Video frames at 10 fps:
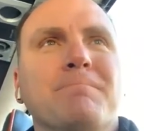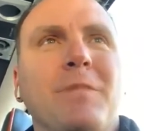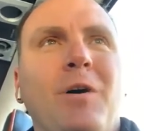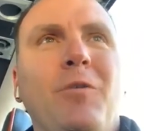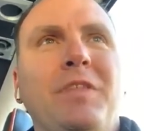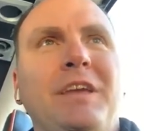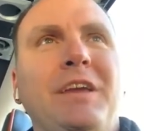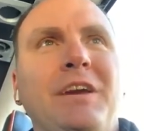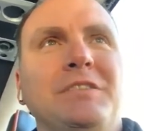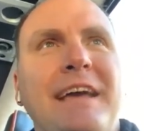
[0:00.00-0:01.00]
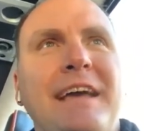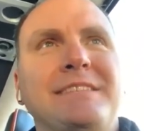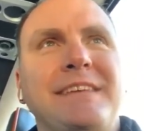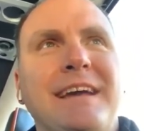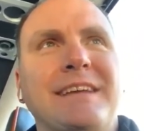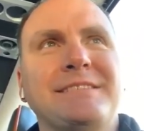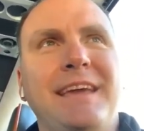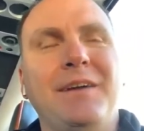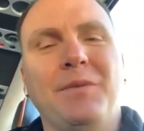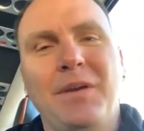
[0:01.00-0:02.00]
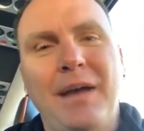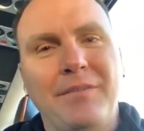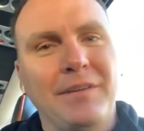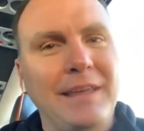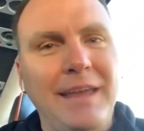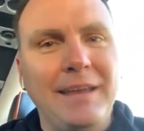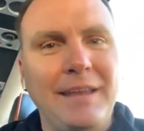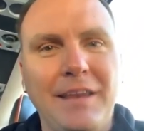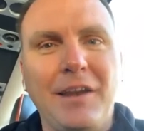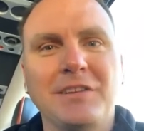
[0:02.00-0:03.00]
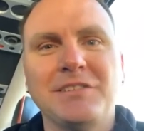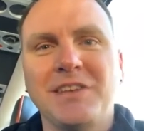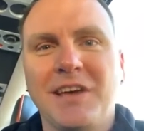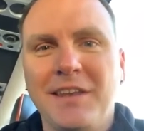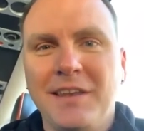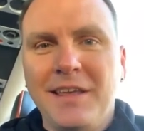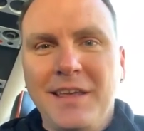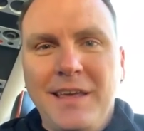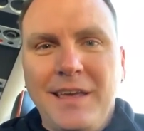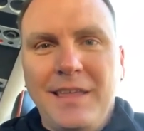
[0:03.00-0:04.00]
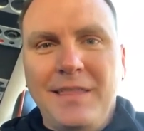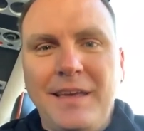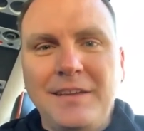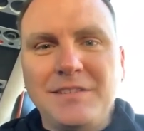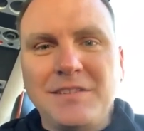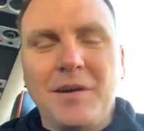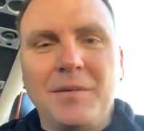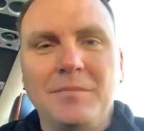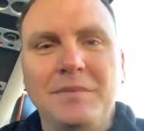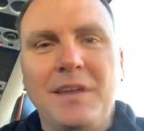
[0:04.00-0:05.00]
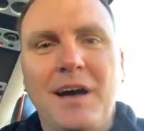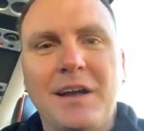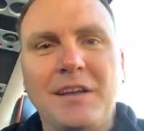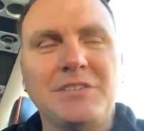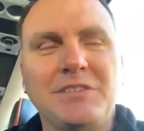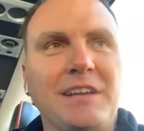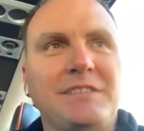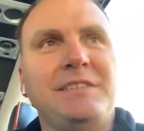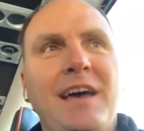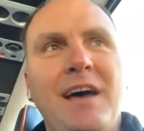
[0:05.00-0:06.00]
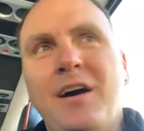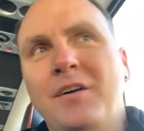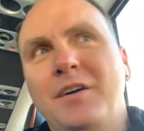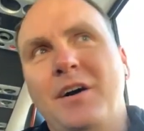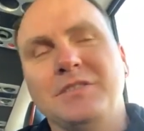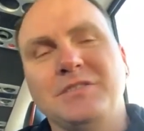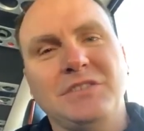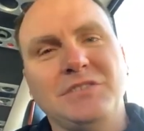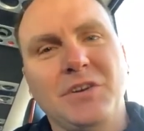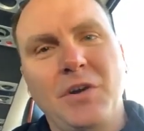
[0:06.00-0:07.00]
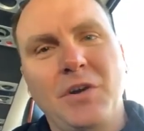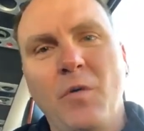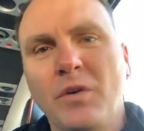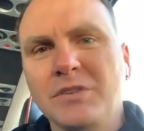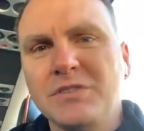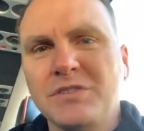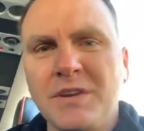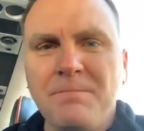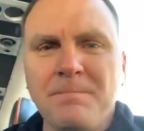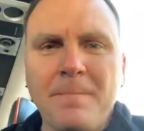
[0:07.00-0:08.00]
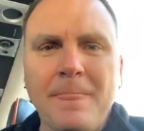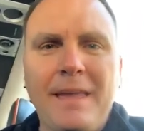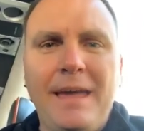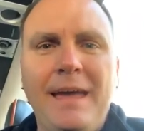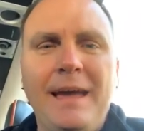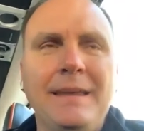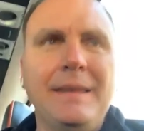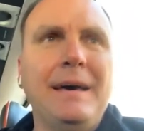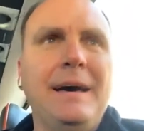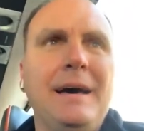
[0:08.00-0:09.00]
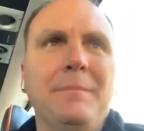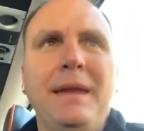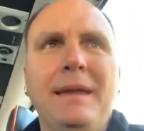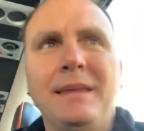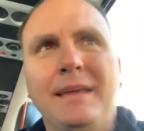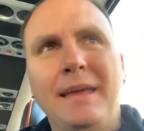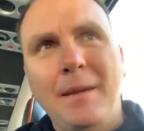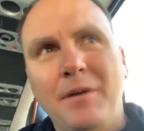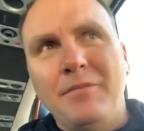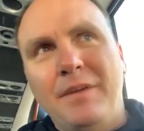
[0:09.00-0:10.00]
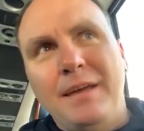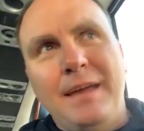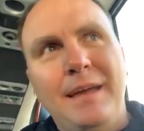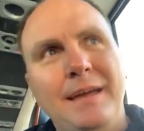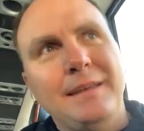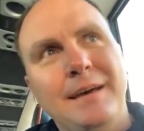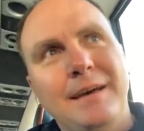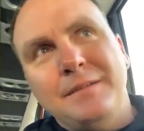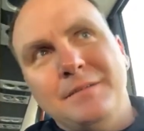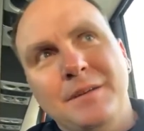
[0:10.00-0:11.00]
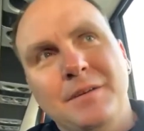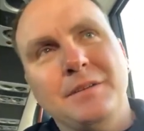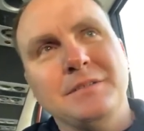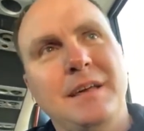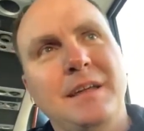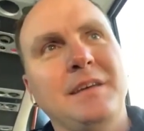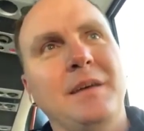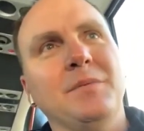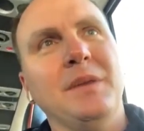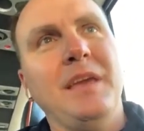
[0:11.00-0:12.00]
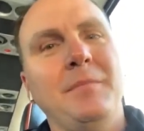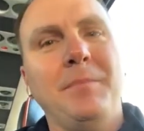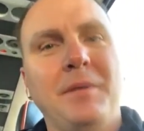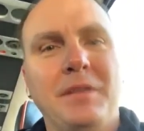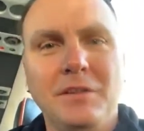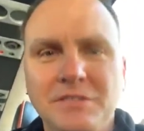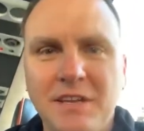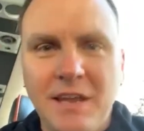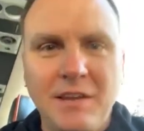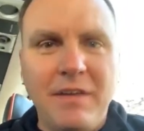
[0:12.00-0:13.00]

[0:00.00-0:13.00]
over the years at Sac State, where you have a lead and then all of a sudden they start knocking shots down, causing turnovers, and making a game of it. And there's a lot of times we came up on the losing end of